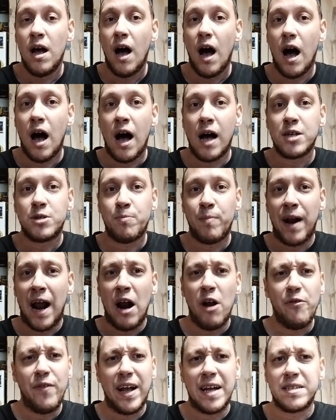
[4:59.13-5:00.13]
But I
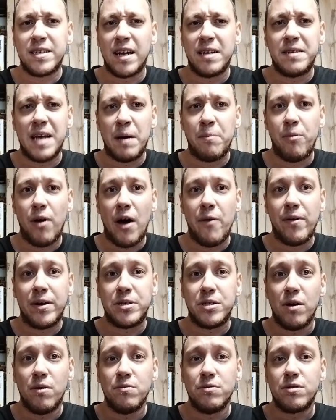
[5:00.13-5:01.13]
don't think it's going to take Broderick
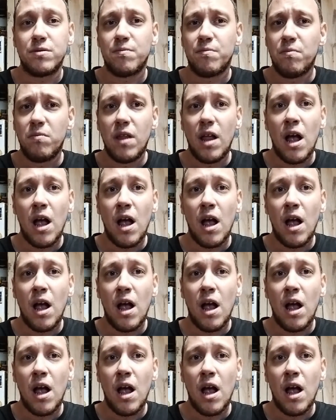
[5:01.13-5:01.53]
Jones